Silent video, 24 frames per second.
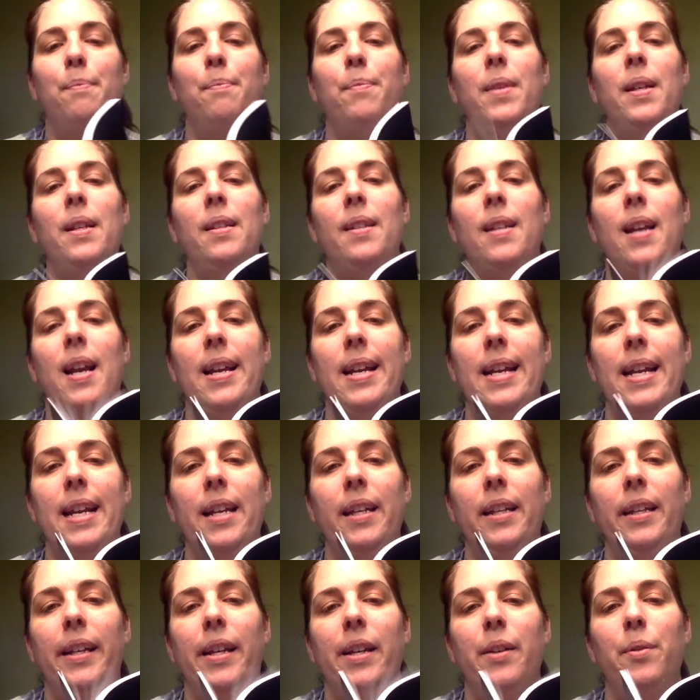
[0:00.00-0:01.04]
It's tiny
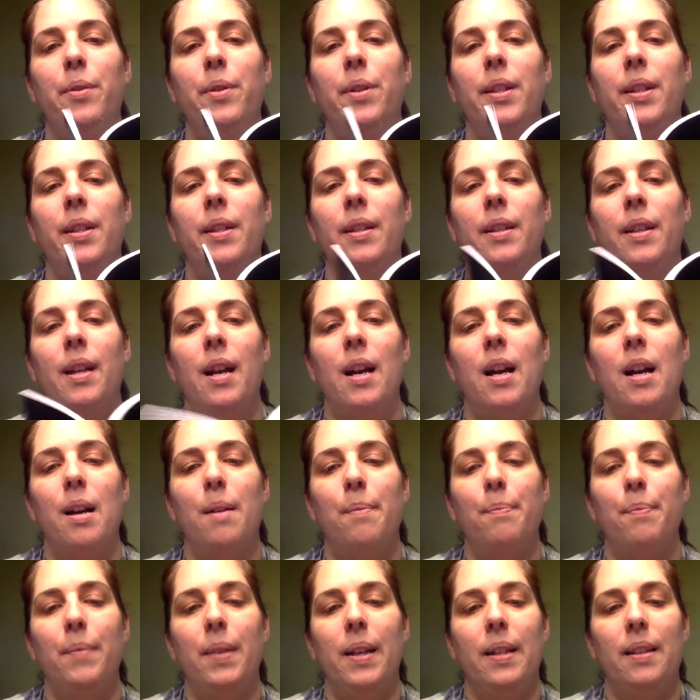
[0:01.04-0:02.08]
and cute.
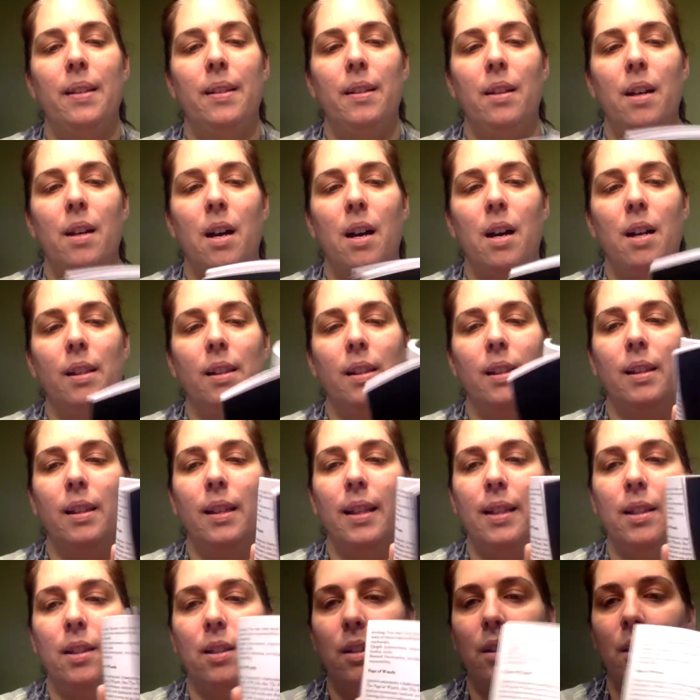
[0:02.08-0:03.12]
It's got
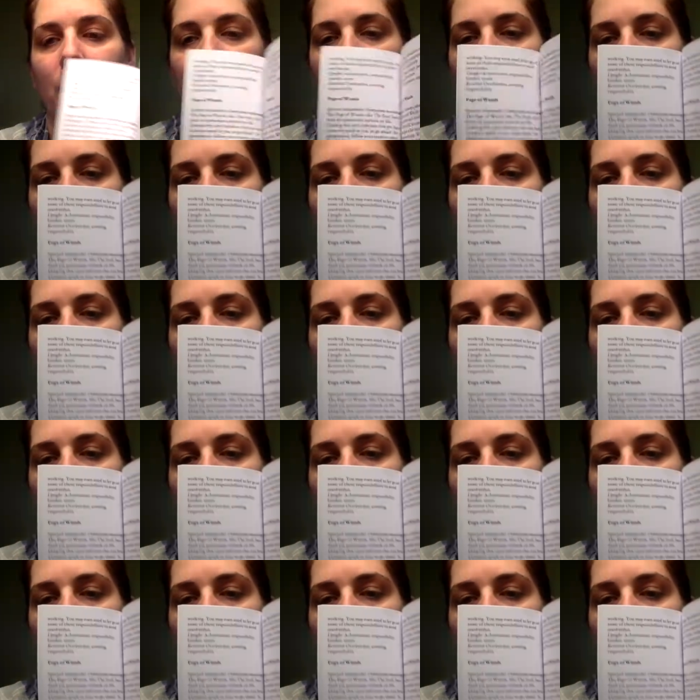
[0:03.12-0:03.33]
little